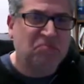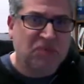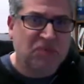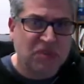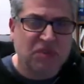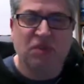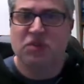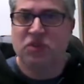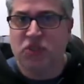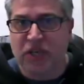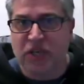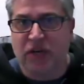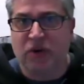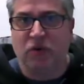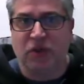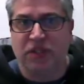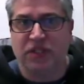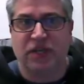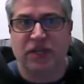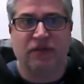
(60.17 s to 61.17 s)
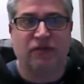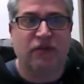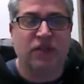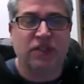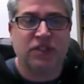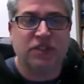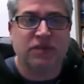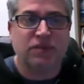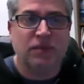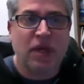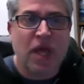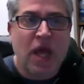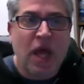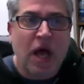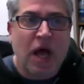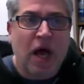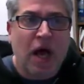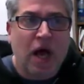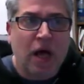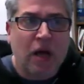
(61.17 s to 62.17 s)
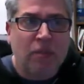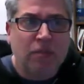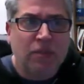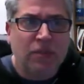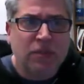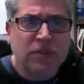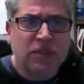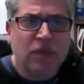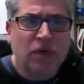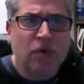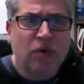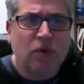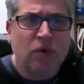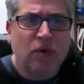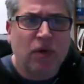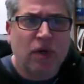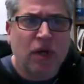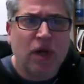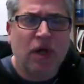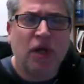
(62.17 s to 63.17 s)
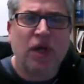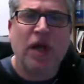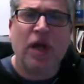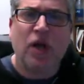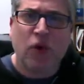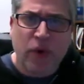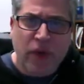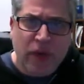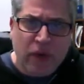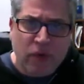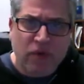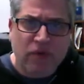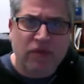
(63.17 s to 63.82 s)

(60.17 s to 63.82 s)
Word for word: It's the general difference. Um, so a, a quick